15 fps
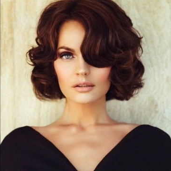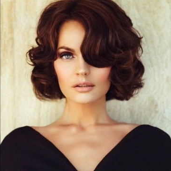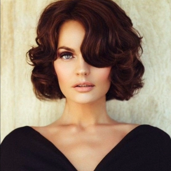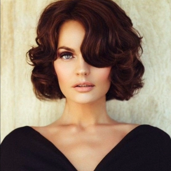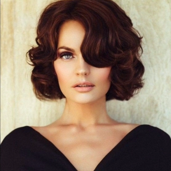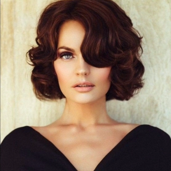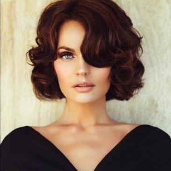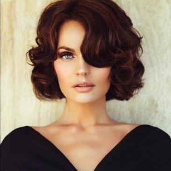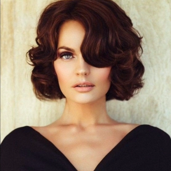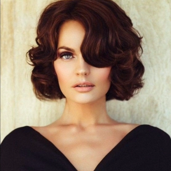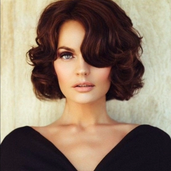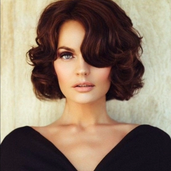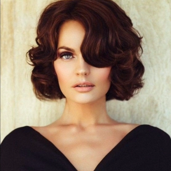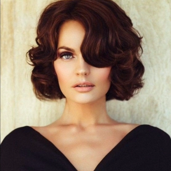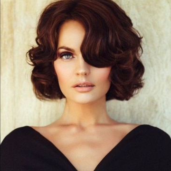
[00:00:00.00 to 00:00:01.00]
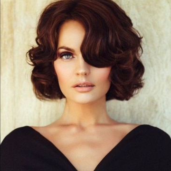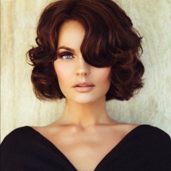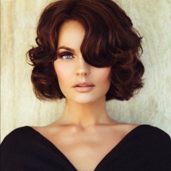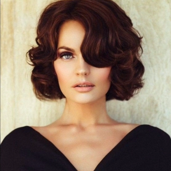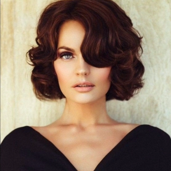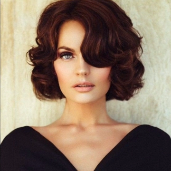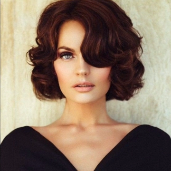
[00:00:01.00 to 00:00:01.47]

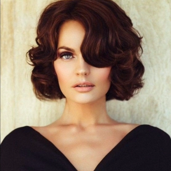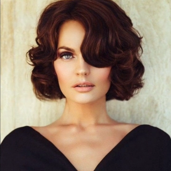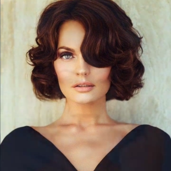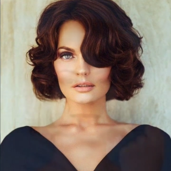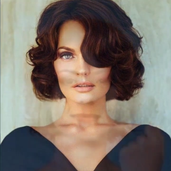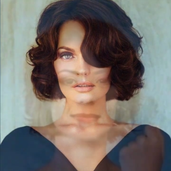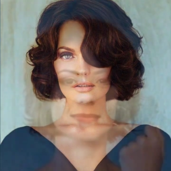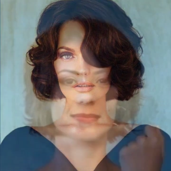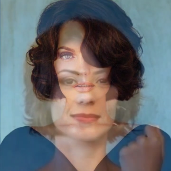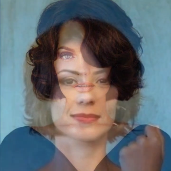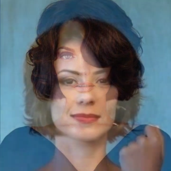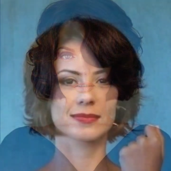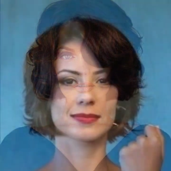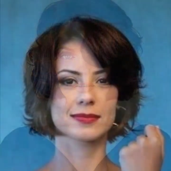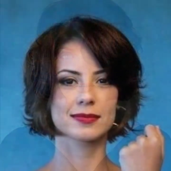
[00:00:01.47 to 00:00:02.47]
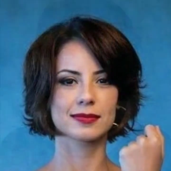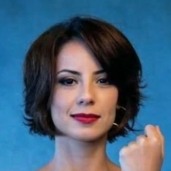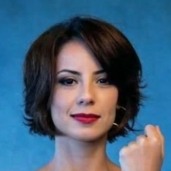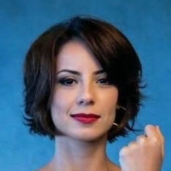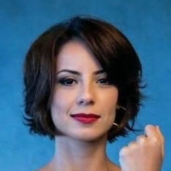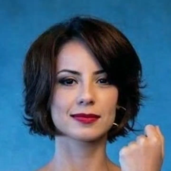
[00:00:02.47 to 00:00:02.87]
Nobody speaks.